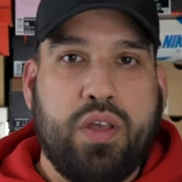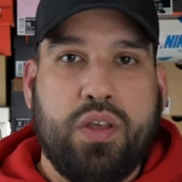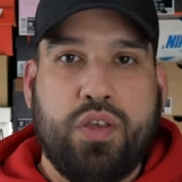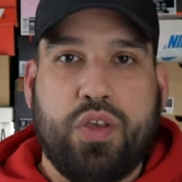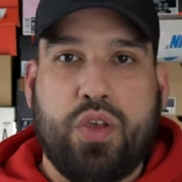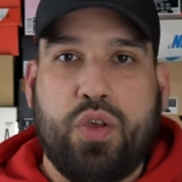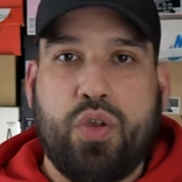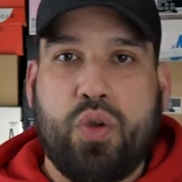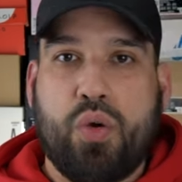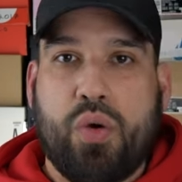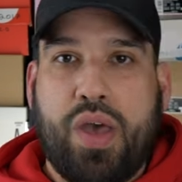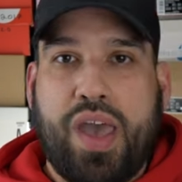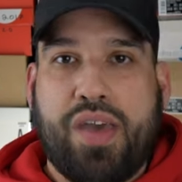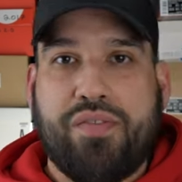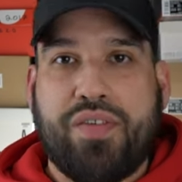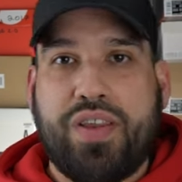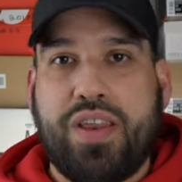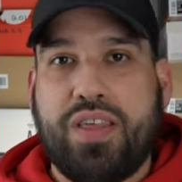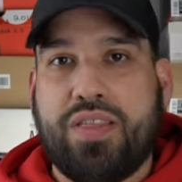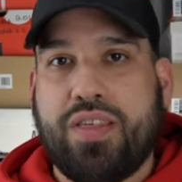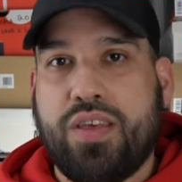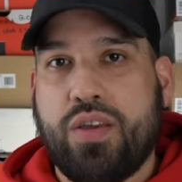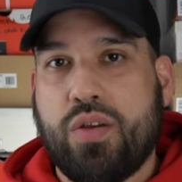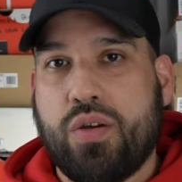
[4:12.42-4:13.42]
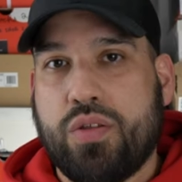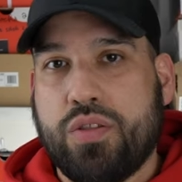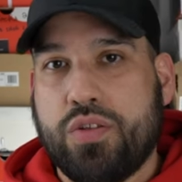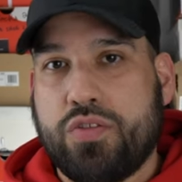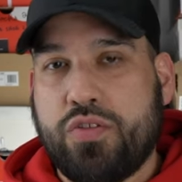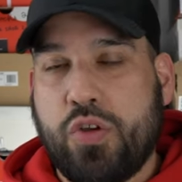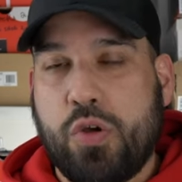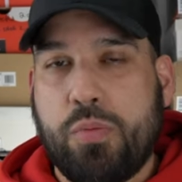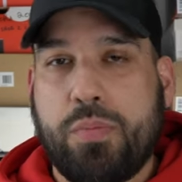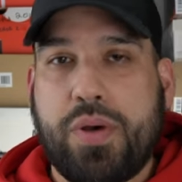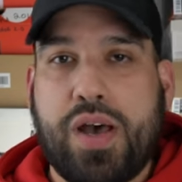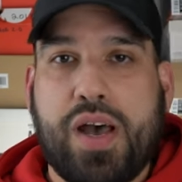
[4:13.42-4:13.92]
You don't have anything on the
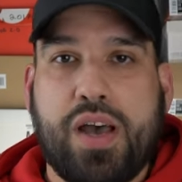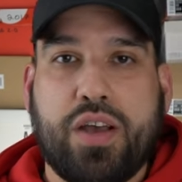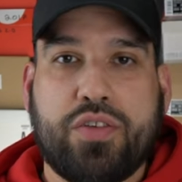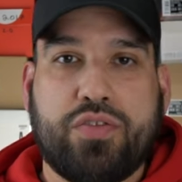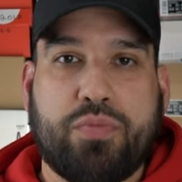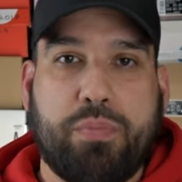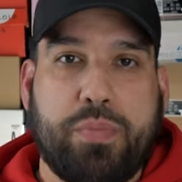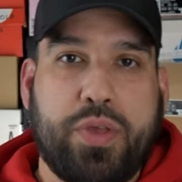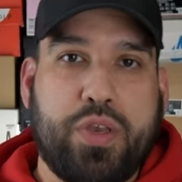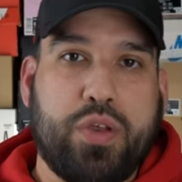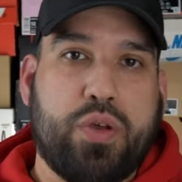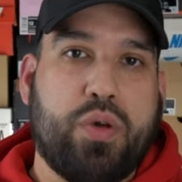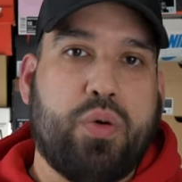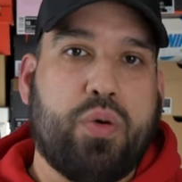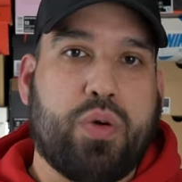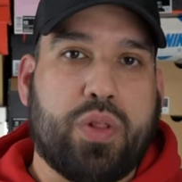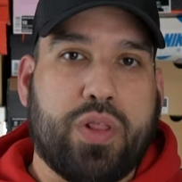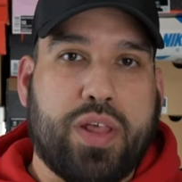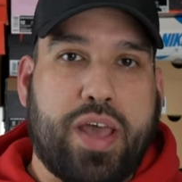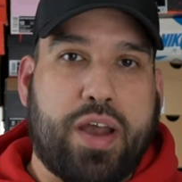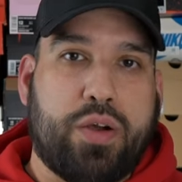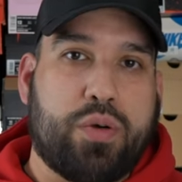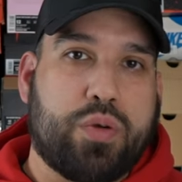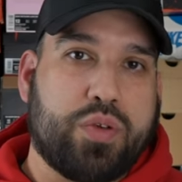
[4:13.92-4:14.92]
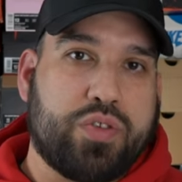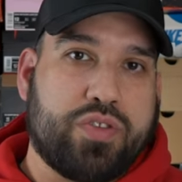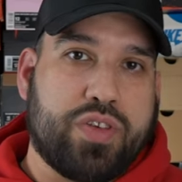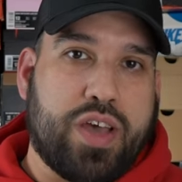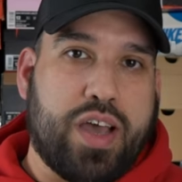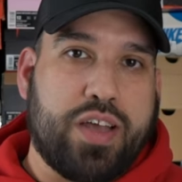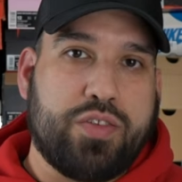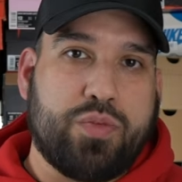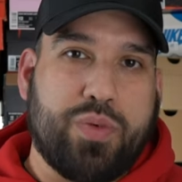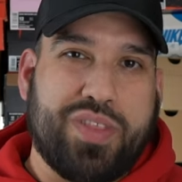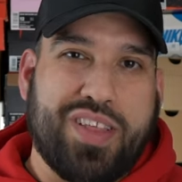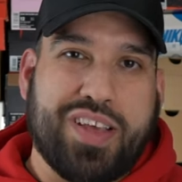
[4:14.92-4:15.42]
toe box, medial or lateral
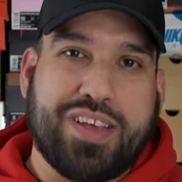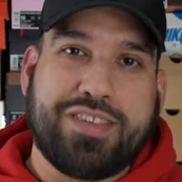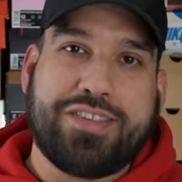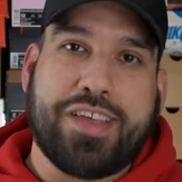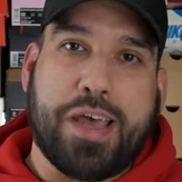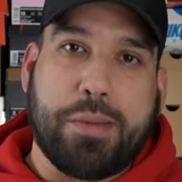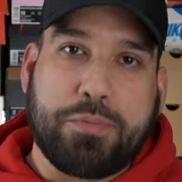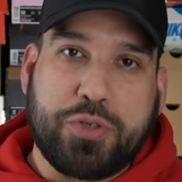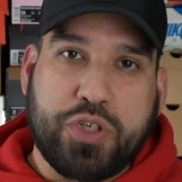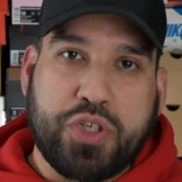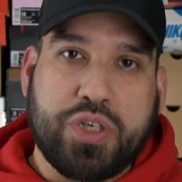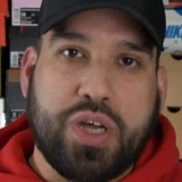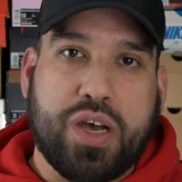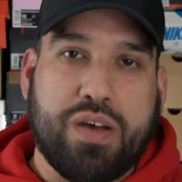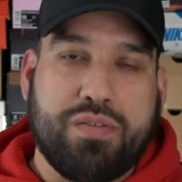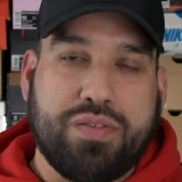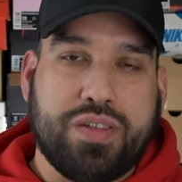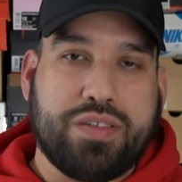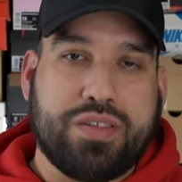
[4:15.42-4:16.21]
sides with the exception of